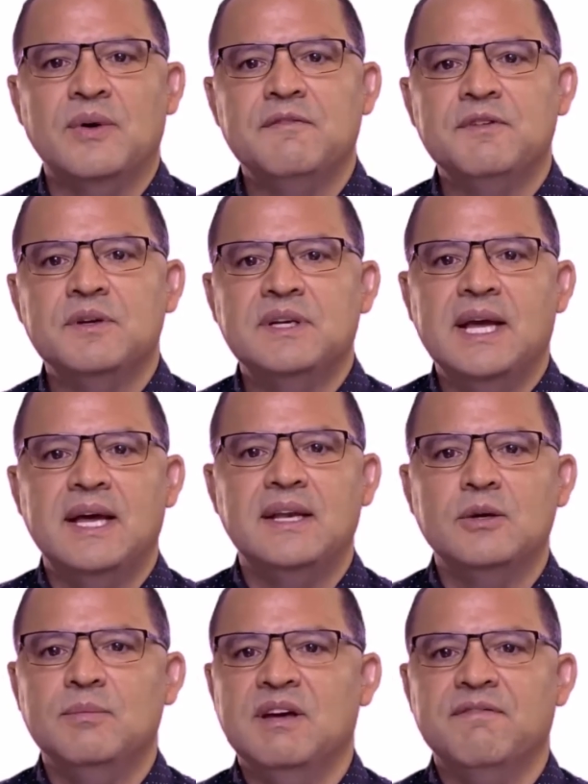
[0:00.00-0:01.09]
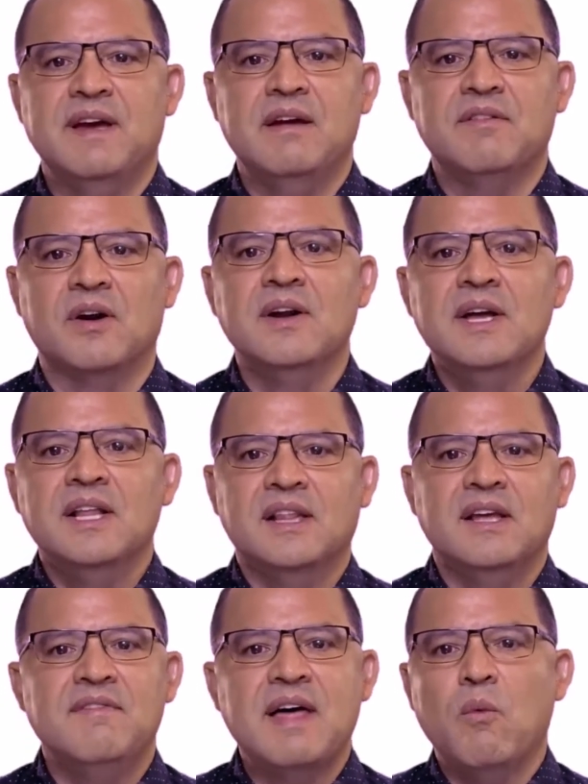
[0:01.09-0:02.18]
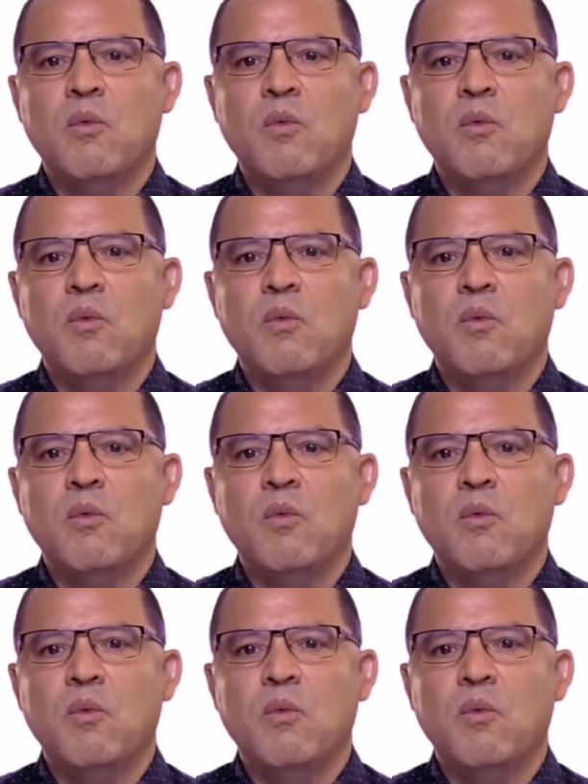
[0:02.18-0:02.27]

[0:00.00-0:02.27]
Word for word: And if you did, do me a favor, leave that